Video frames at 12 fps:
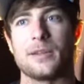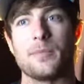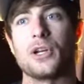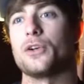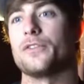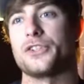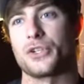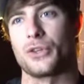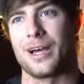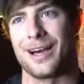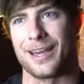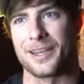in the middle of
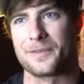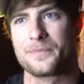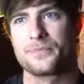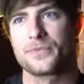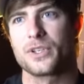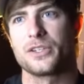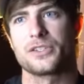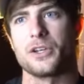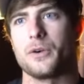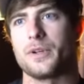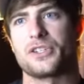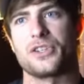July.
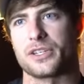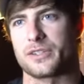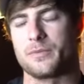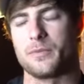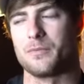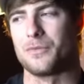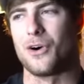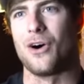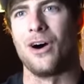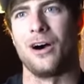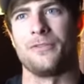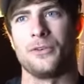So it's just
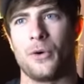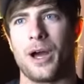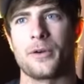awful.